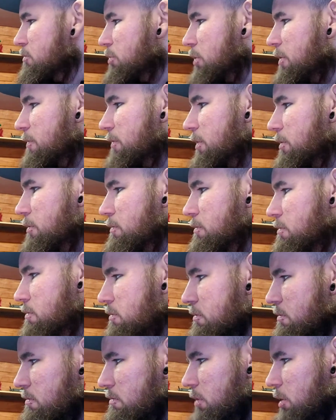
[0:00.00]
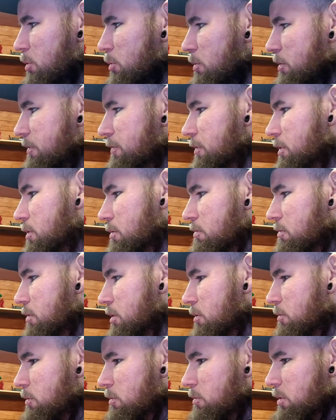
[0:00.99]
12 volt bulb. If you
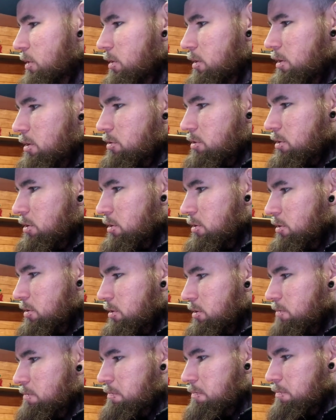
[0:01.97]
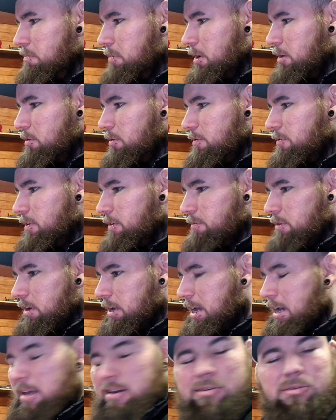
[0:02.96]
know what one of those are, you're better off having a
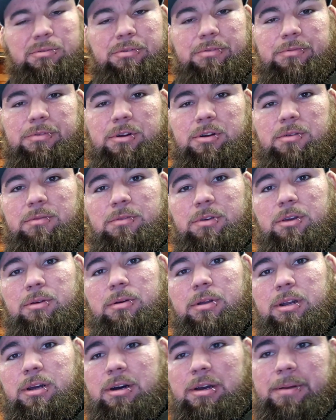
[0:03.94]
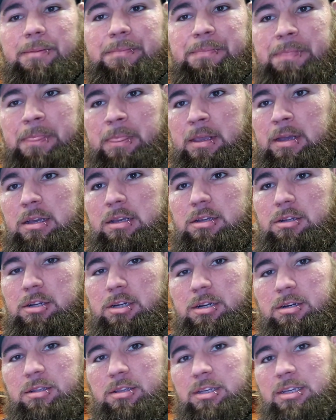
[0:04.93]
candle in front of you at night, because
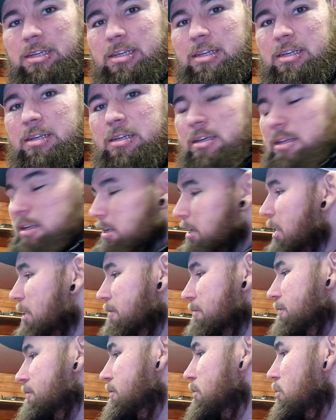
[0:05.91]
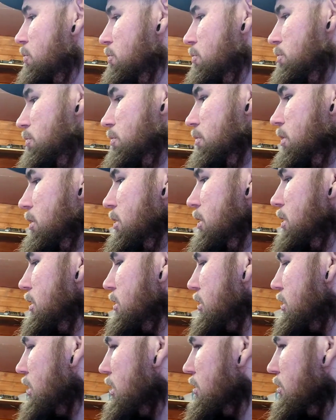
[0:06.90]
you can't see naff all.
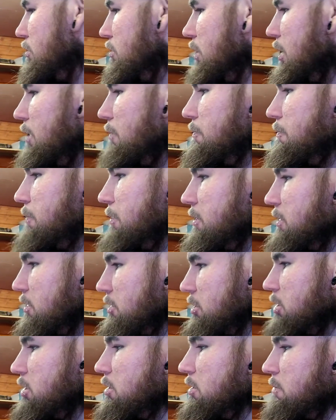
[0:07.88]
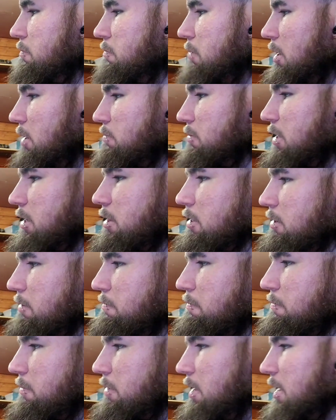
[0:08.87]
So be nice to update
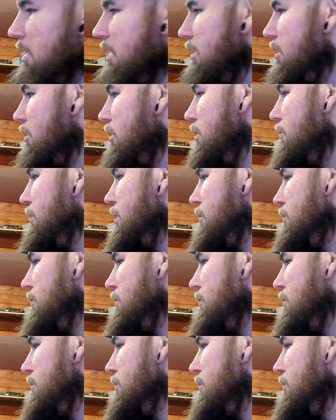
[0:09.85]
the headlight a